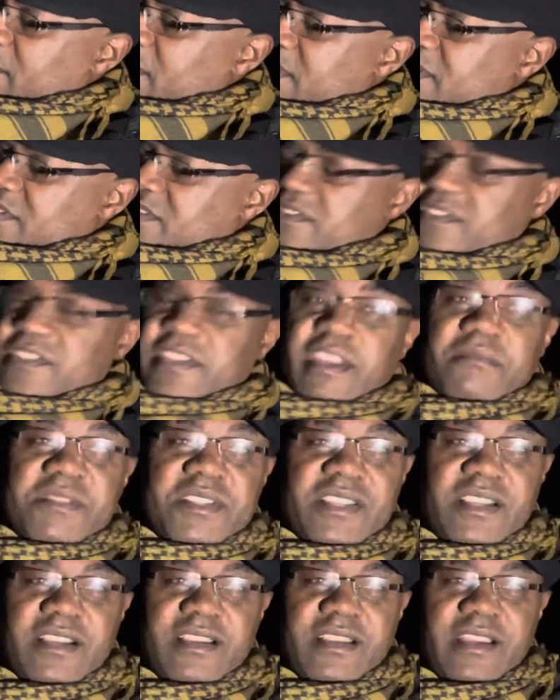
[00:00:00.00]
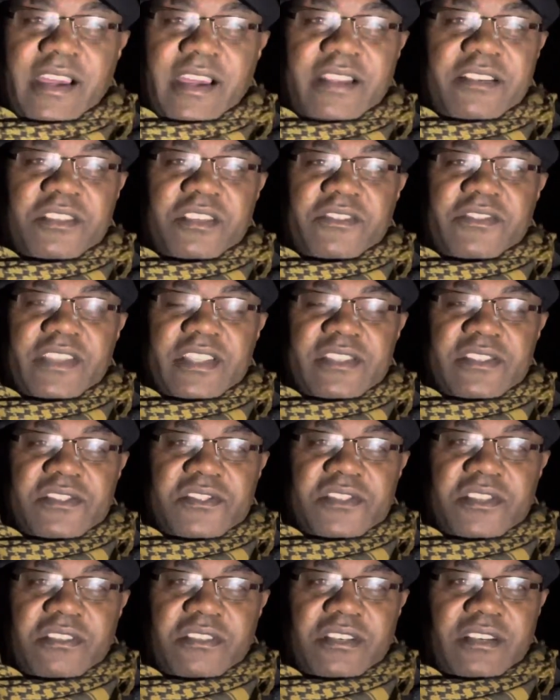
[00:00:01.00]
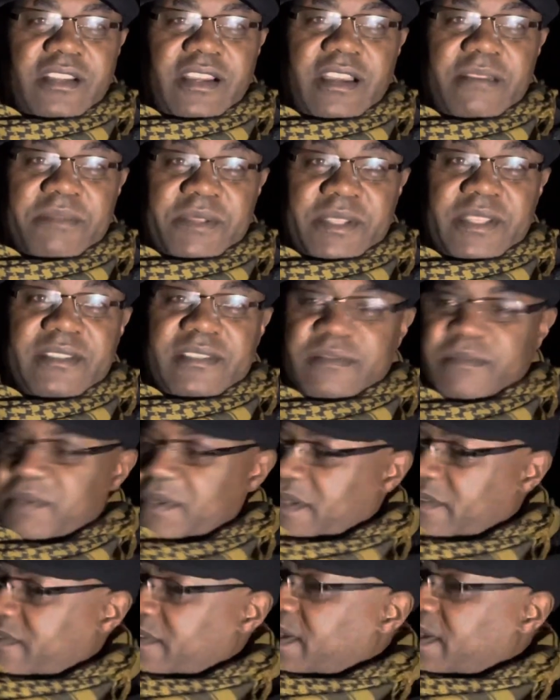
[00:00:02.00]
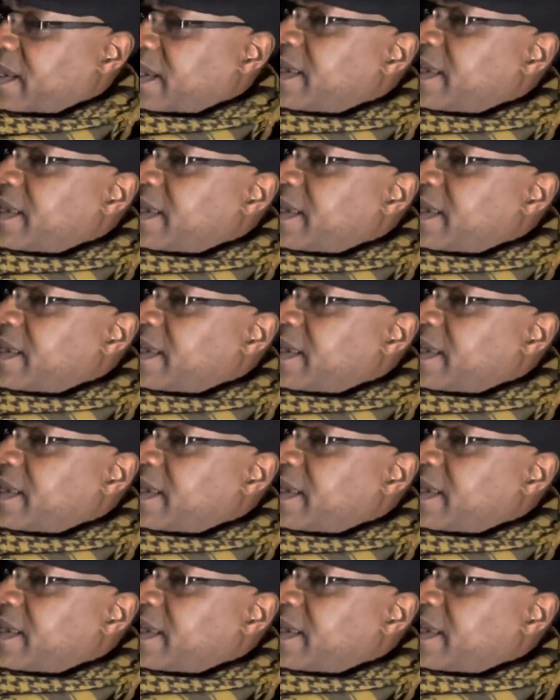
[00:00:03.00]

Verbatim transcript: Mr. Samsung. I don't know if that's a joke or not, but it's pretty funny.